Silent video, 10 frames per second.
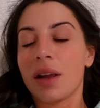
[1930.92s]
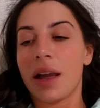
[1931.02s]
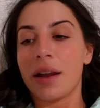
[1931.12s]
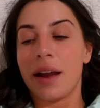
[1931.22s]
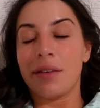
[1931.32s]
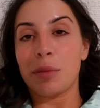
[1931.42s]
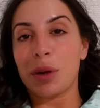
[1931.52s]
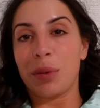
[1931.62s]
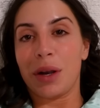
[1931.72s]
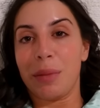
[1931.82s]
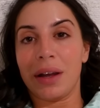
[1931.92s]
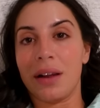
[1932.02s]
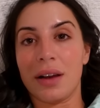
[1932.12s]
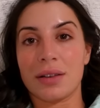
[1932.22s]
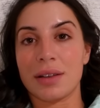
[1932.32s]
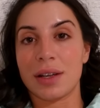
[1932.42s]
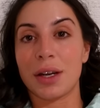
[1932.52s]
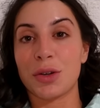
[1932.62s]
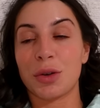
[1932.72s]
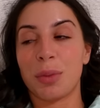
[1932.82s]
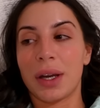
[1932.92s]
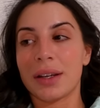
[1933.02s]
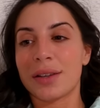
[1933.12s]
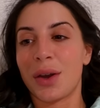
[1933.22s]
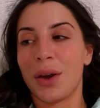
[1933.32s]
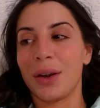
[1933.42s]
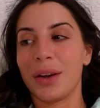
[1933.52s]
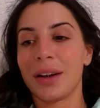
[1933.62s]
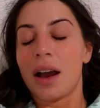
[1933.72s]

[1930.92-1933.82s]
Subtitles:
And I haven't been wearing my glasses than I should be, so